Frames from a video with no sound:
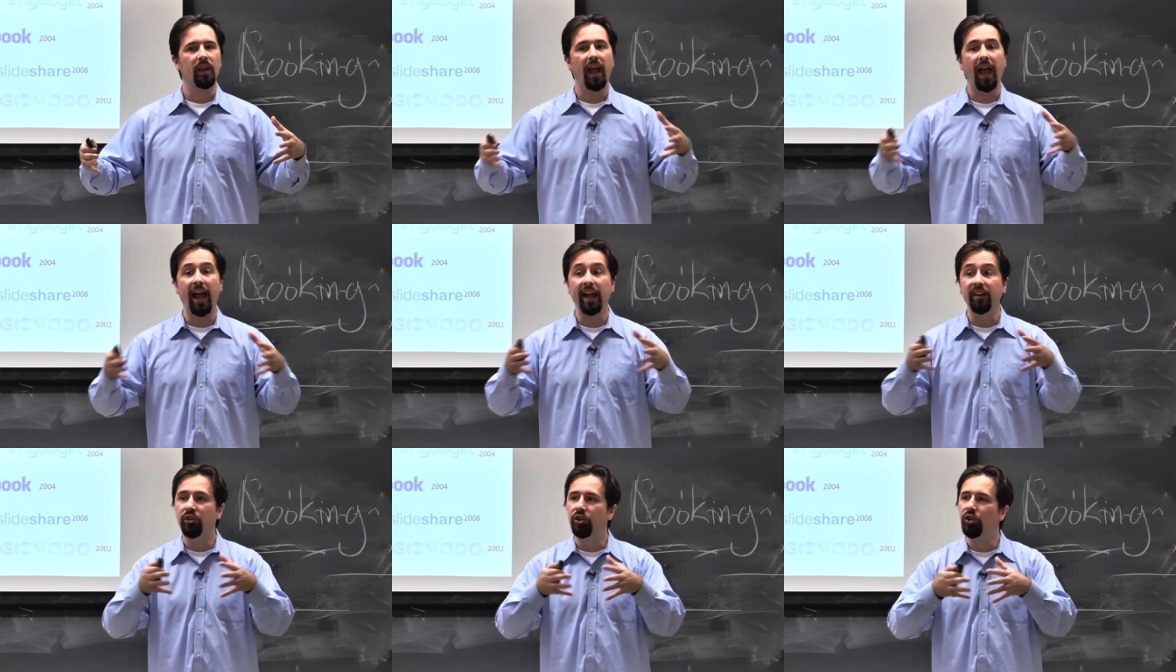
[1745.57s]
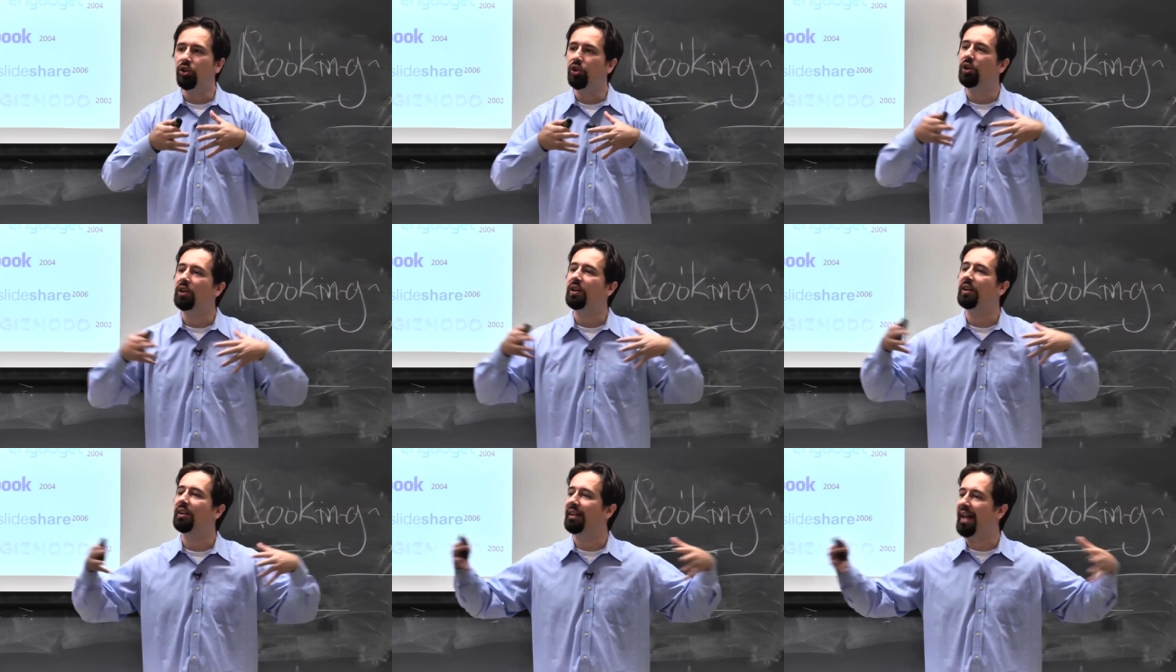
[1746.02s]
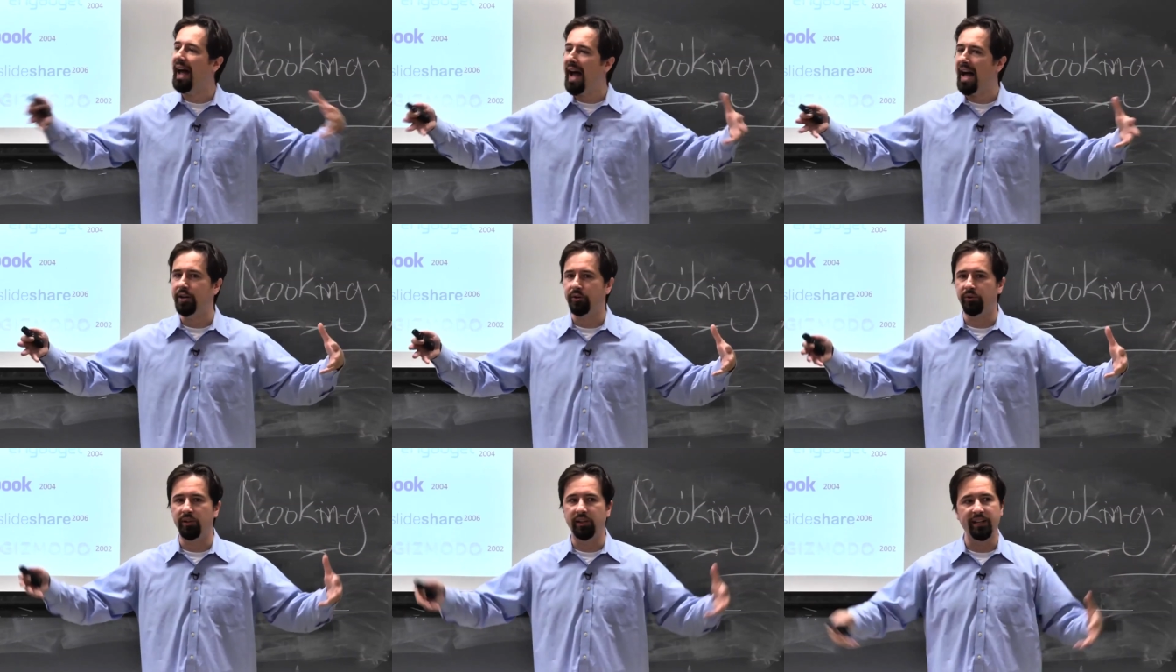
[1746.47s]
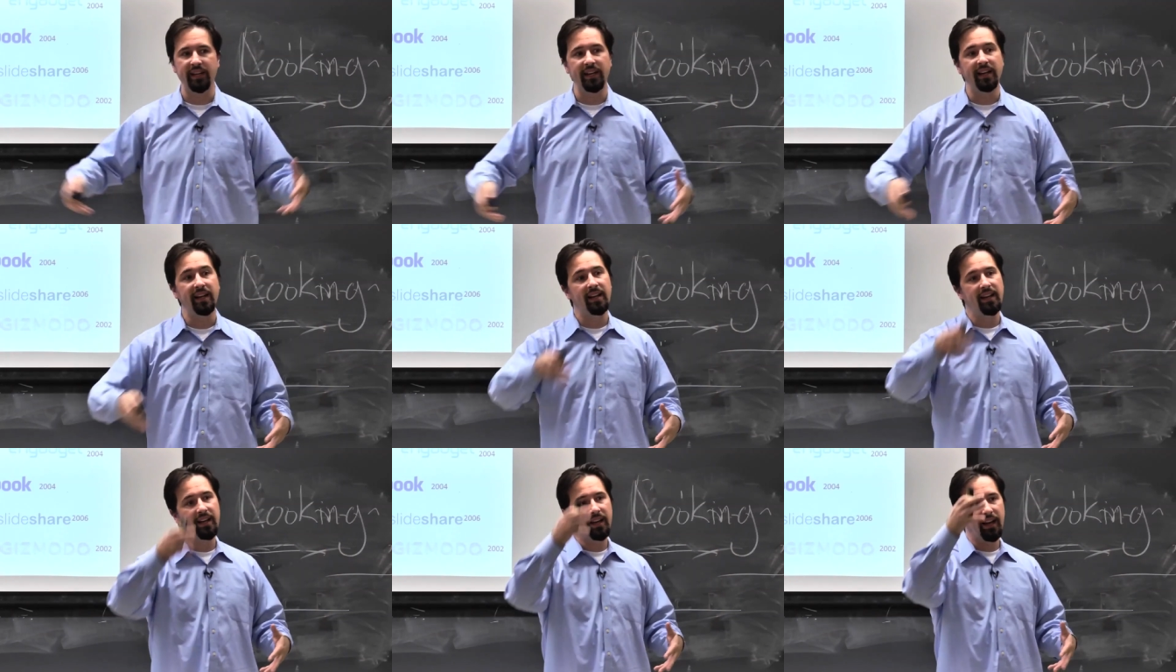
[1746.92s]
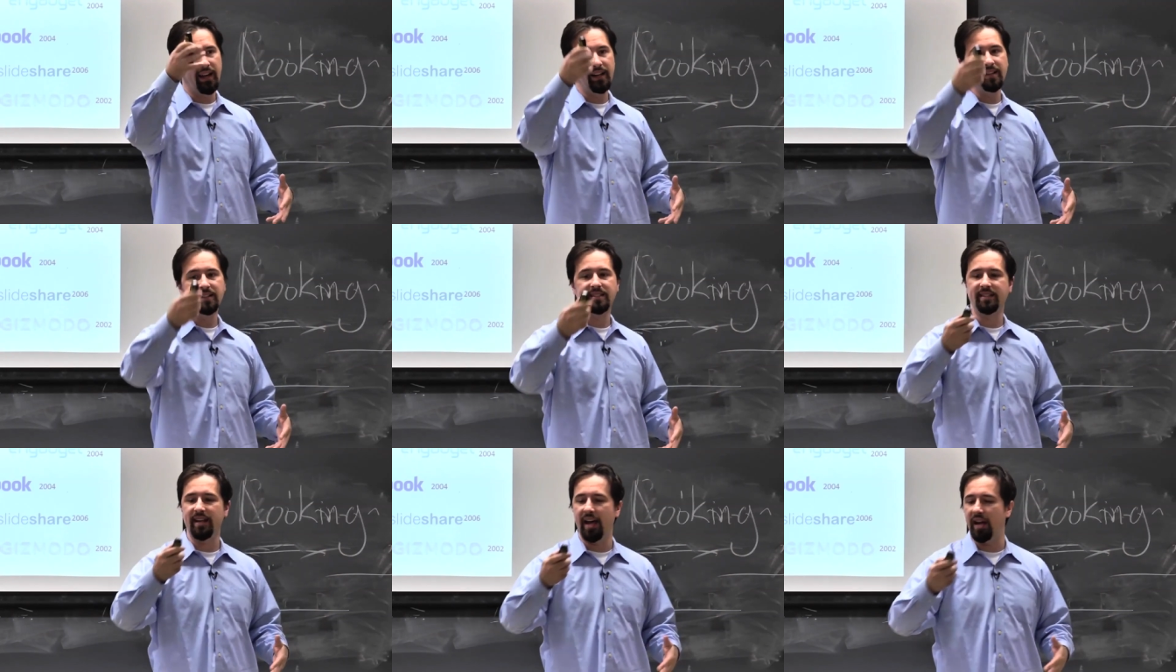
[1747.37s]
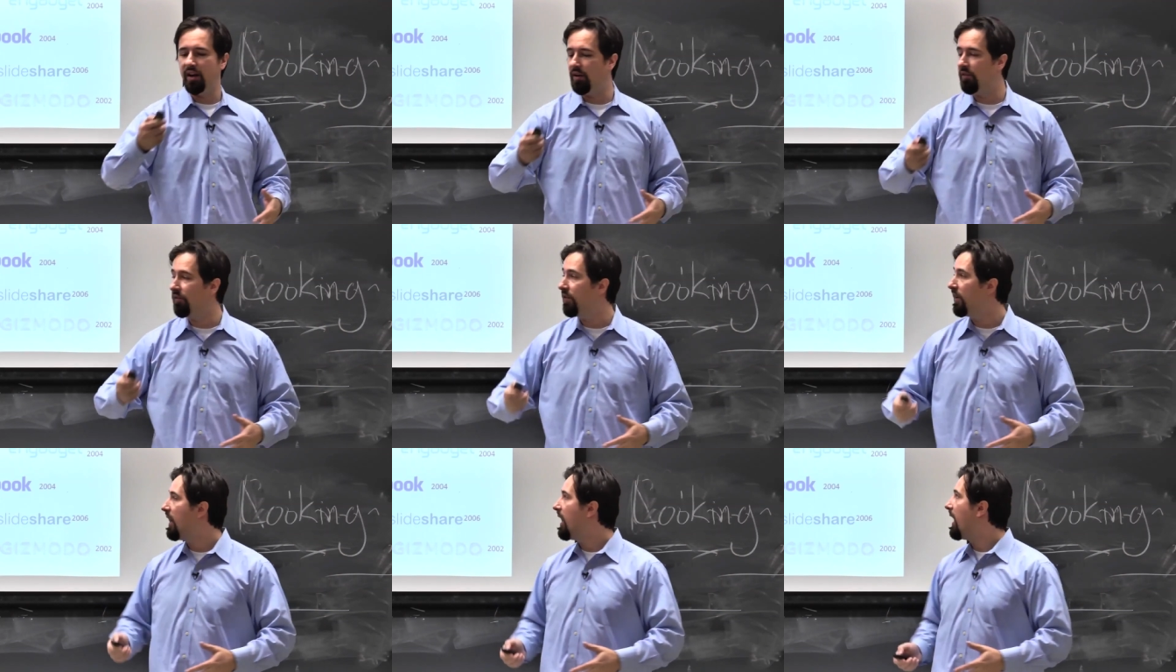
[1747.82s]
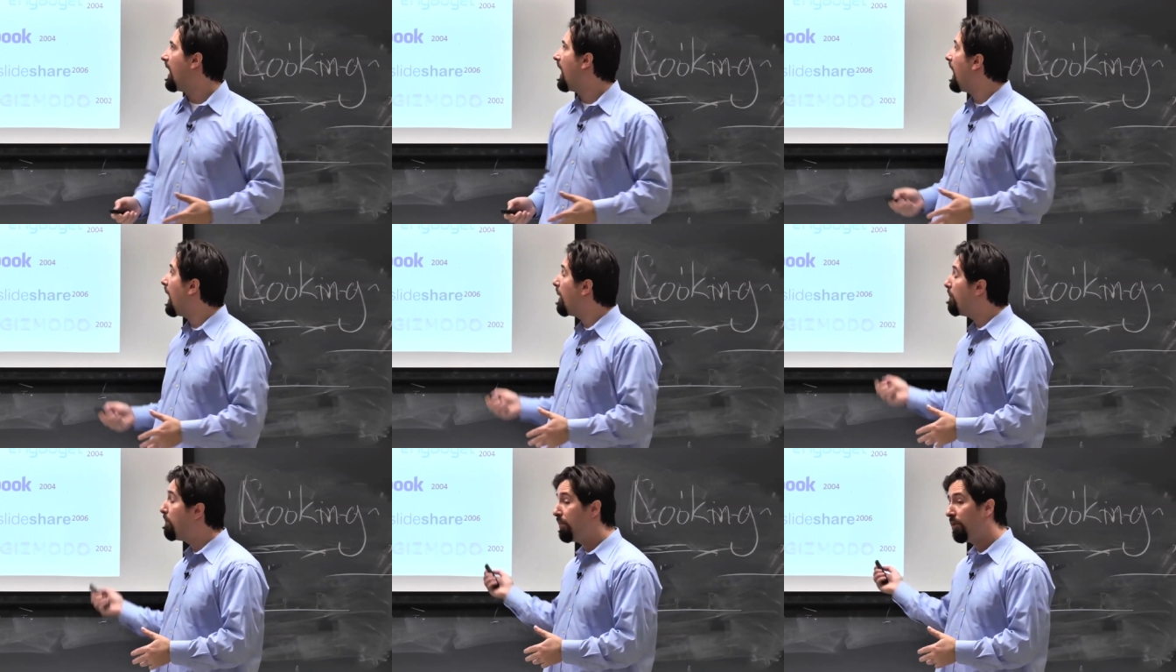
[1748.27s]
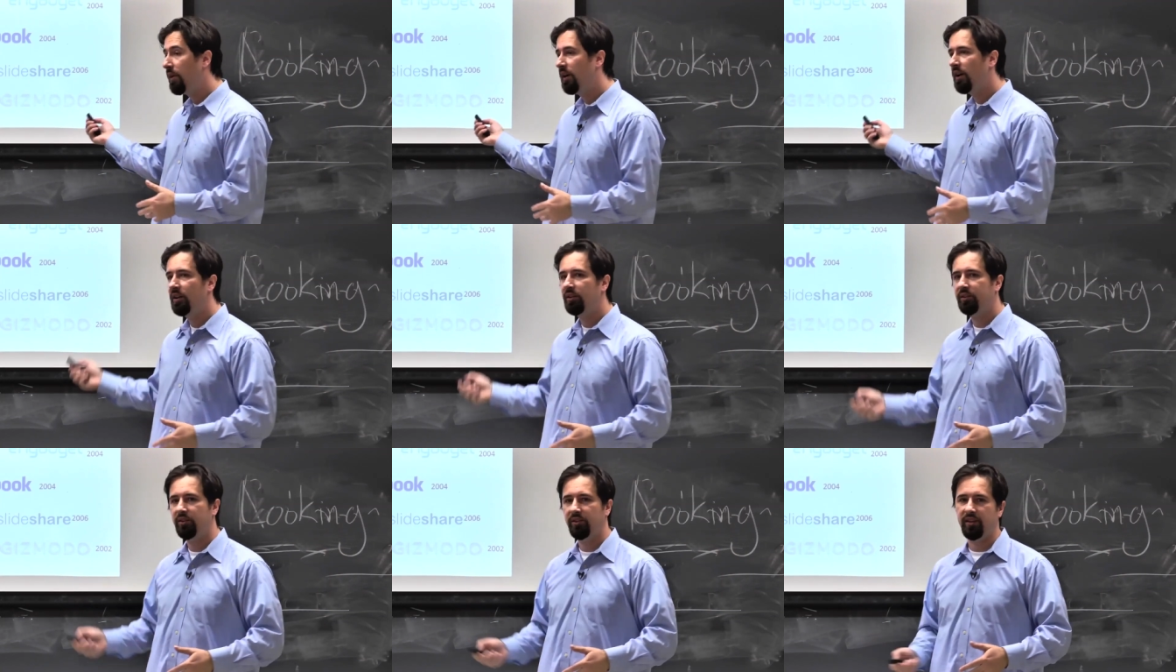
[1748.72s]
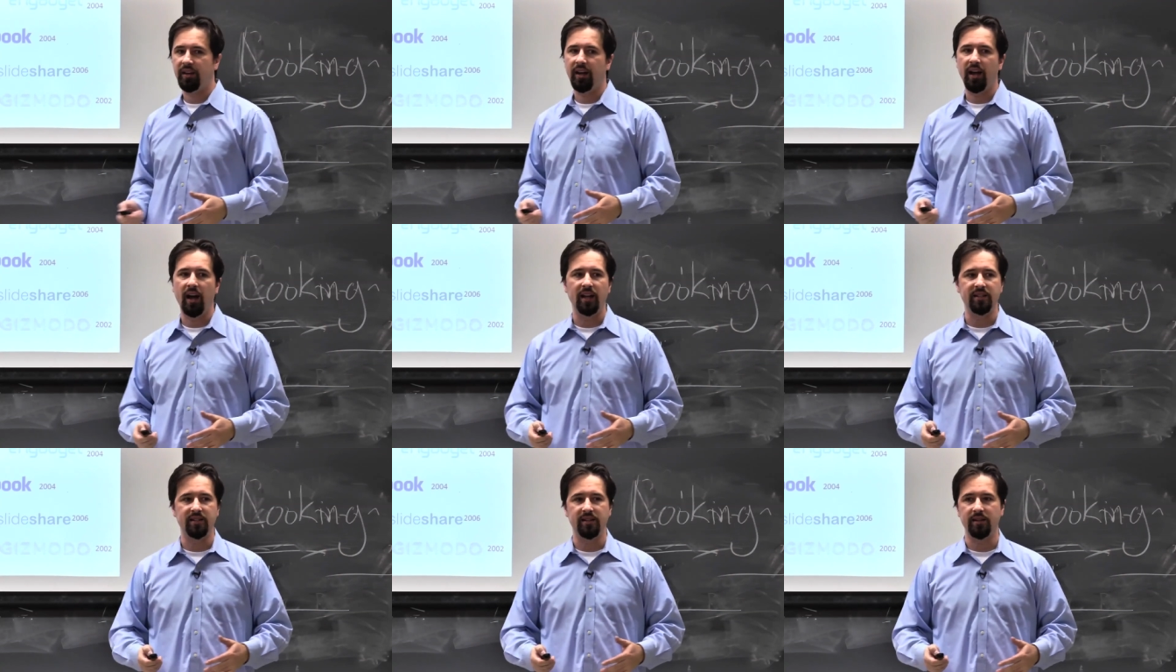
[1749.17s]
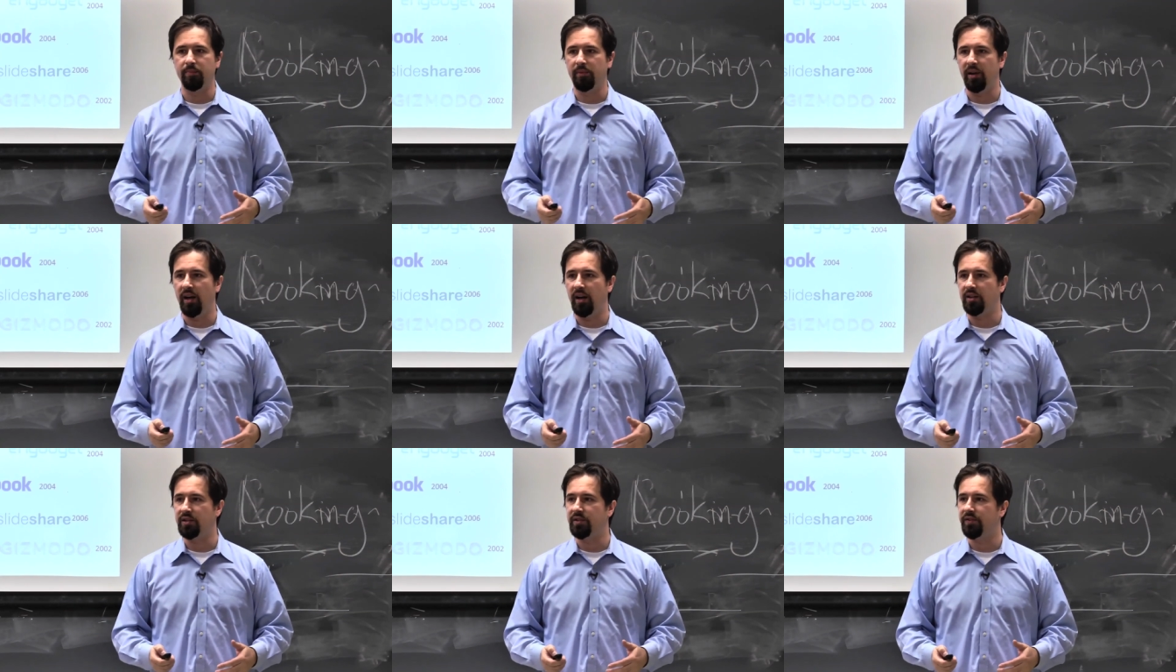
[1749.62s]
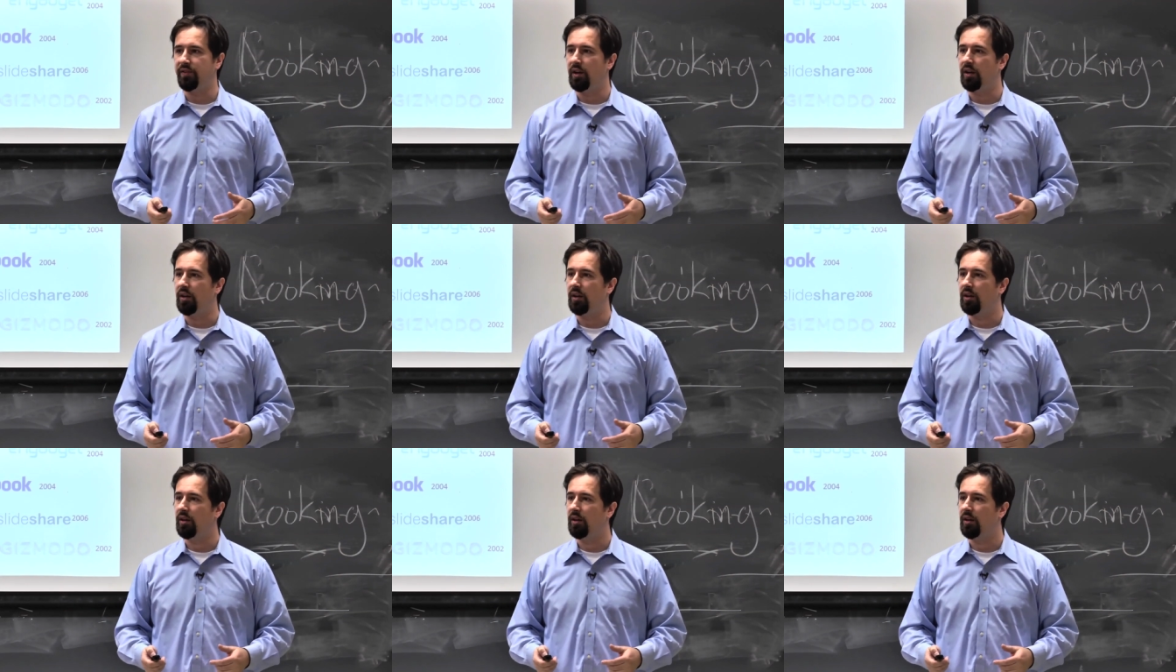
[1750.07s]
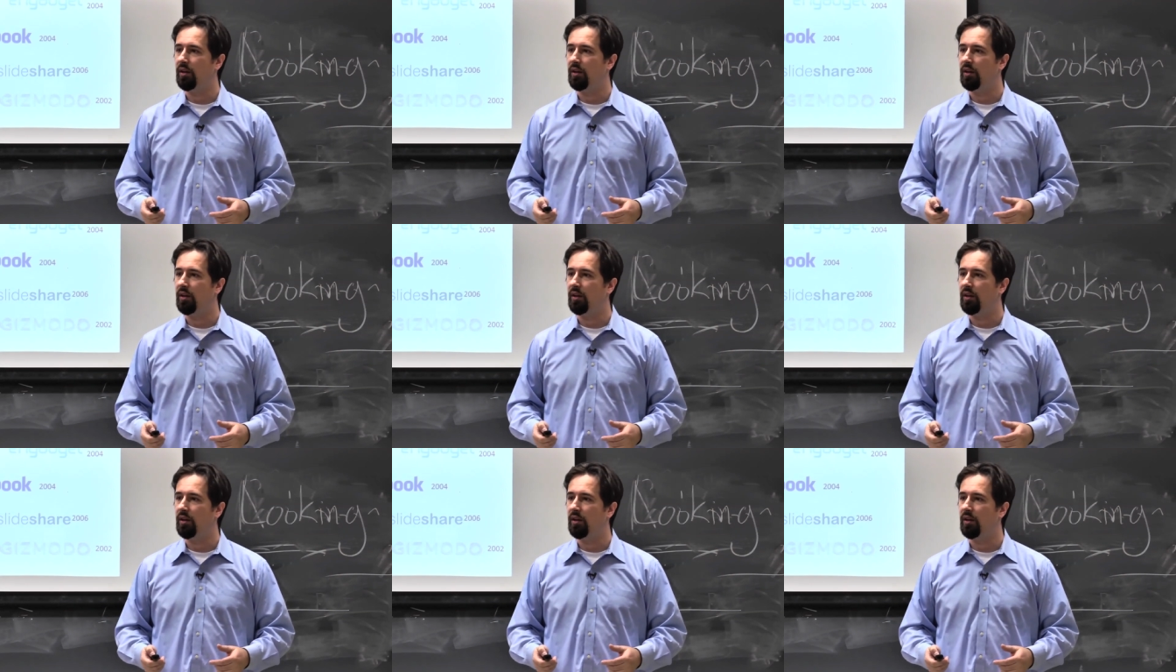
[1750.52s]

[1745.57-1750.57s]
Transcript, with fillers: And to look laterally instead of up to the gods of the blogosphere,